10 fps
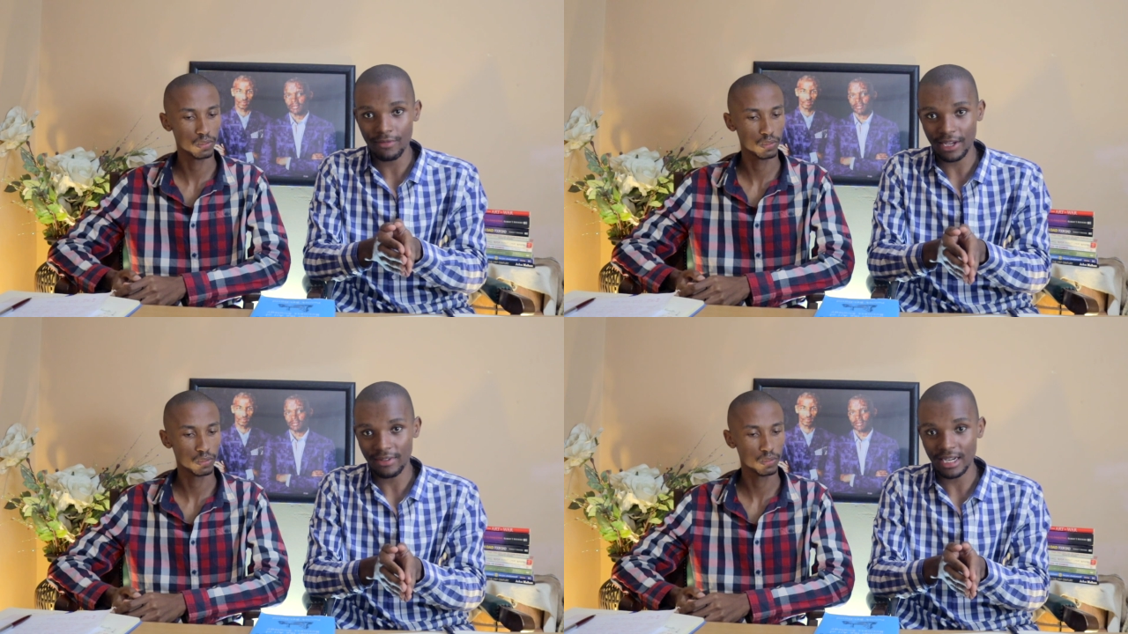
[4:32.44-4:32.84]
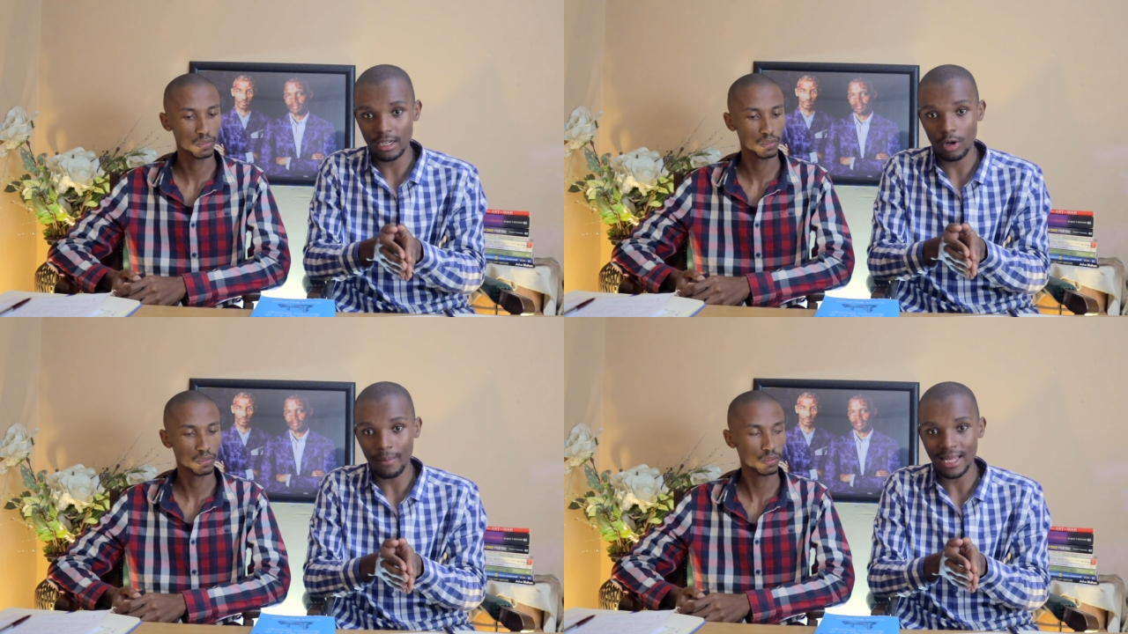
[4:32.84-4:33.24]

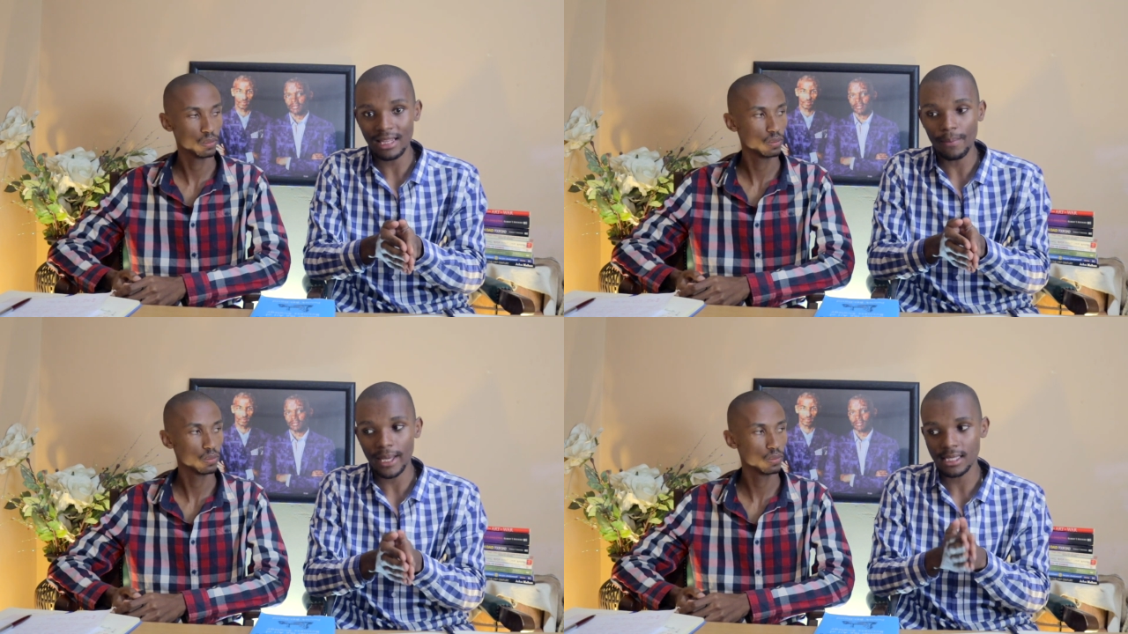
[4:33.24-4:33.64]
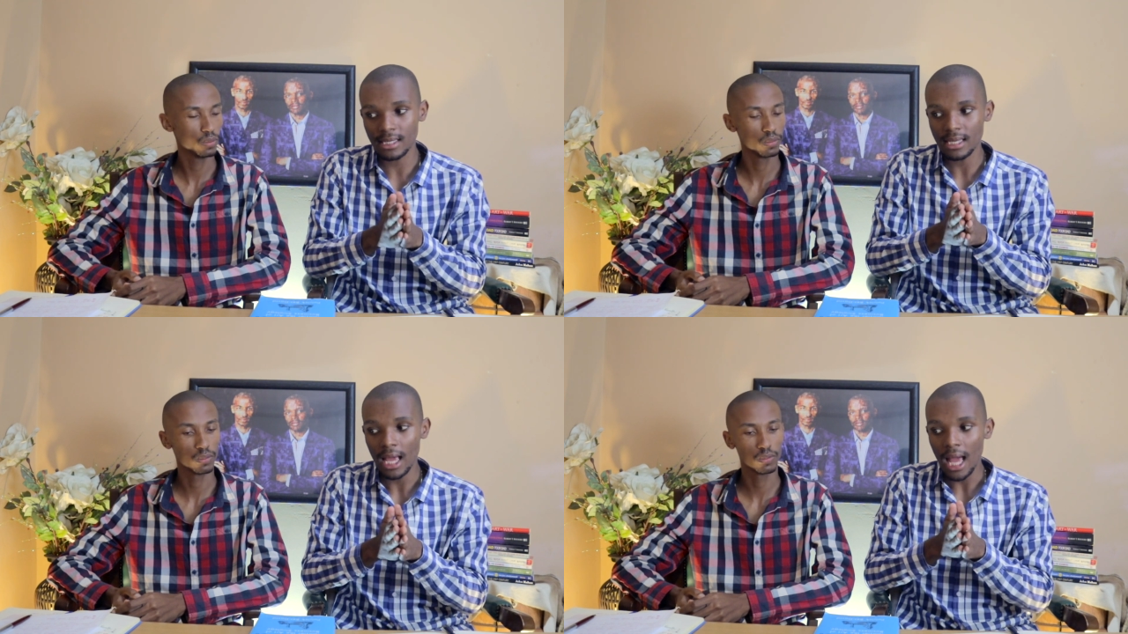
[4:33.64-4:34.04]
Speaker 1: 500 on a monthly
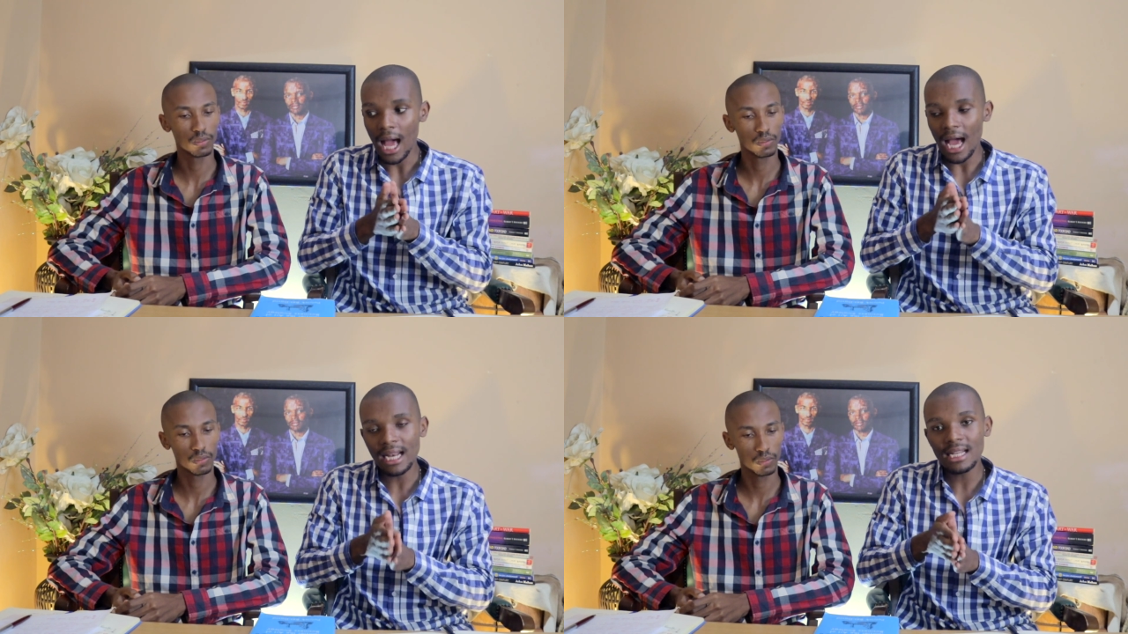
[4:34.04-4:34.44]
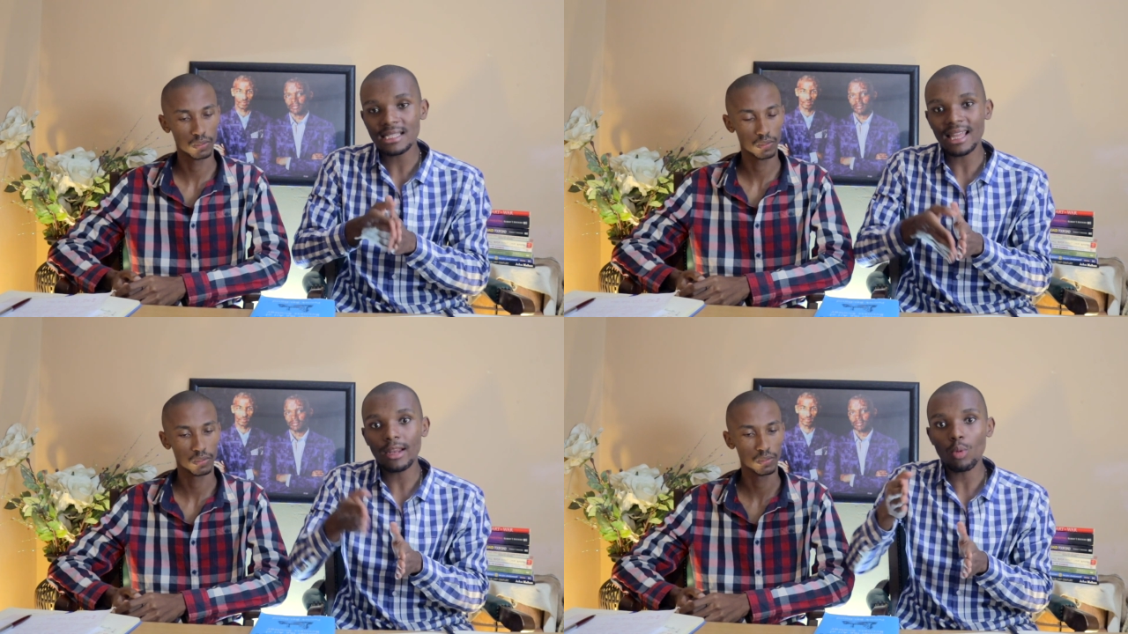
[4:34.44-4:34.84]
basis,
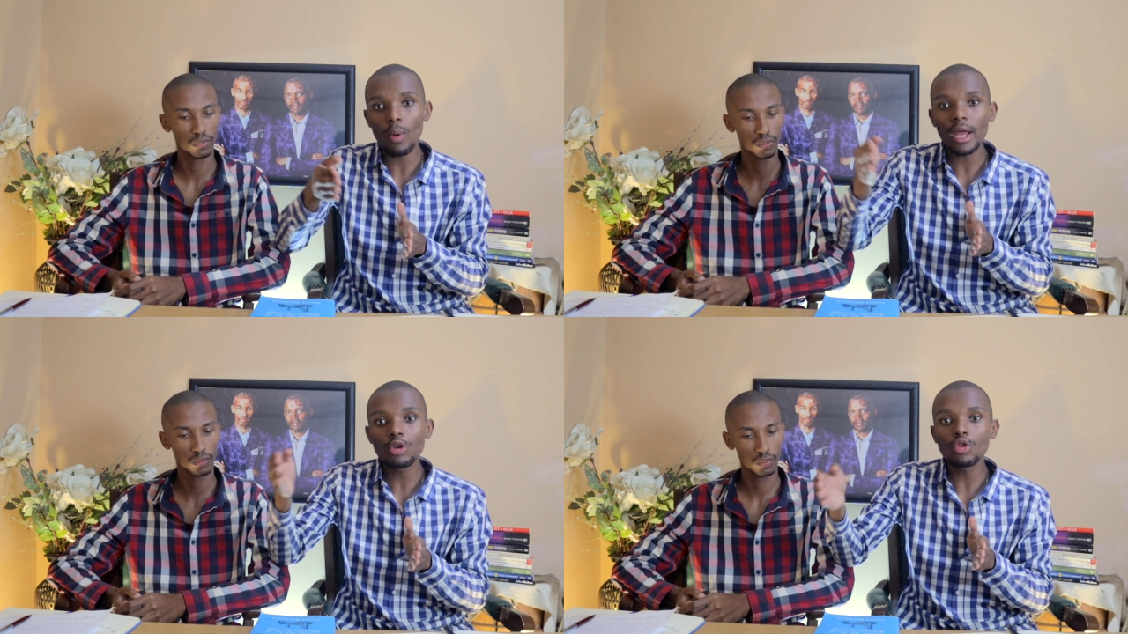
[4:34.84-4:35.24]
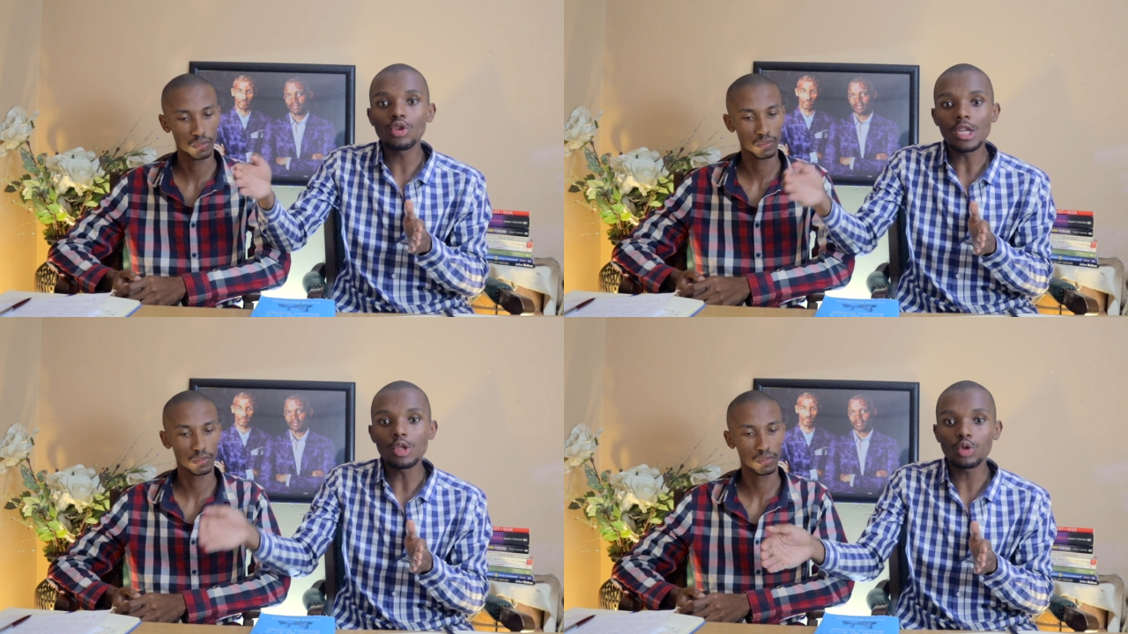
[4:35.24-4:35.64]
understand where do
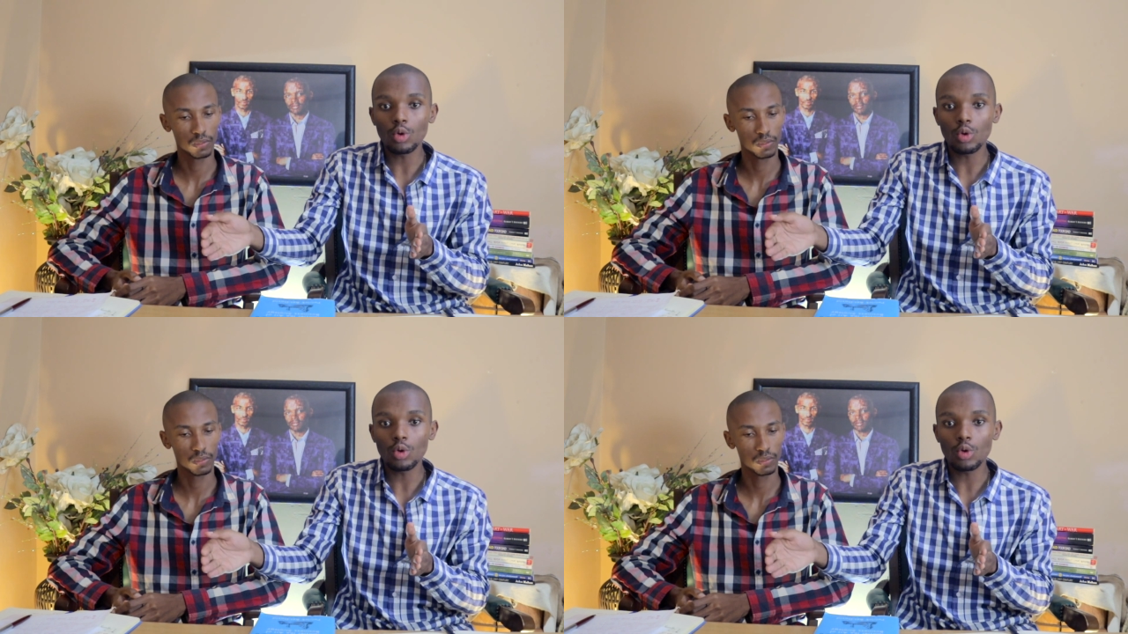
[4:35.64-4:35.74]
you need to